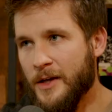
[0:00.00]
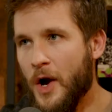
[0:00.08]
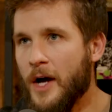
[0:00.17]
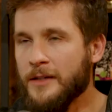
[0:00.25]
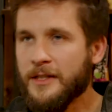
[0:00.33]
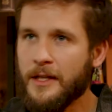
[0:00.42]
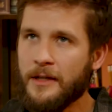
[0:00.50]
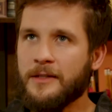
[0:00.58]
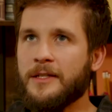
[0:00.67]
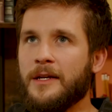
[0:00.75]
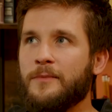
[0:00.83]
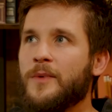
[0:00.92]
no, I was, I
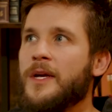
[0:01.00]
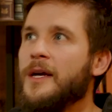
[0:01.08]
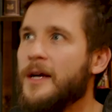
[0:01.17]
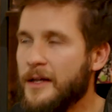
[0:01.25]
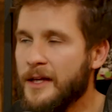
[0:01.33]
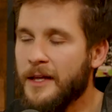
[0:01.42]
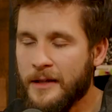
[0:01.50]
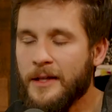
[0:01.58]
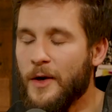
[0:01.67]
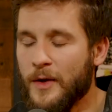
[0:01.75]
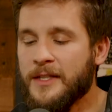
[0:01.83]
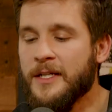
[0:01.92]
was, I'm uh,
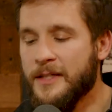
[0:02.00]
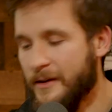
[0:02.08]
no, it does